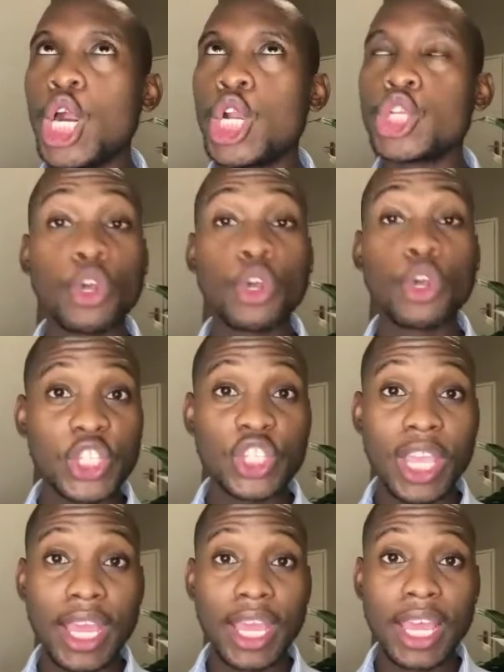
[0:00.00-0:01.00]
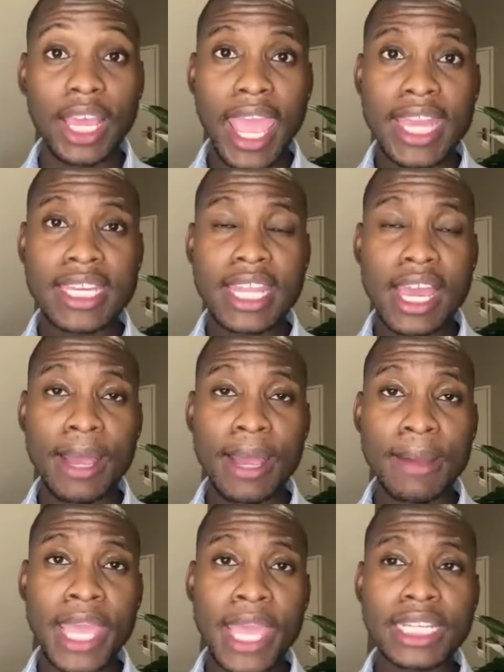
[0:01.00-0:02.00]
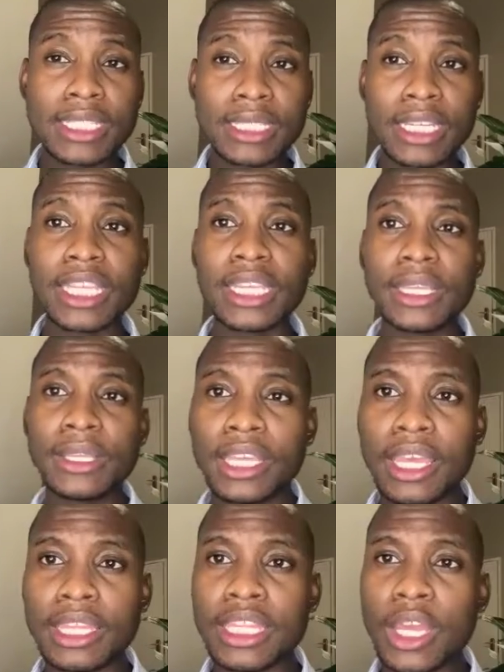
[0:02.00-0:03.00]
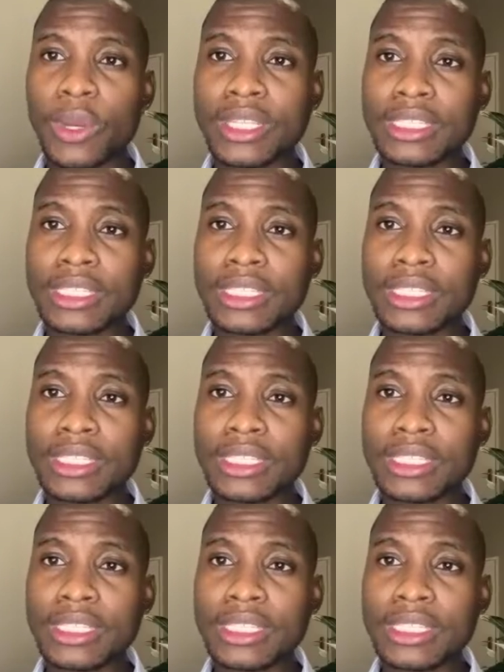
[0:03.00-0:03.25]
Sorisha and Ensley. They were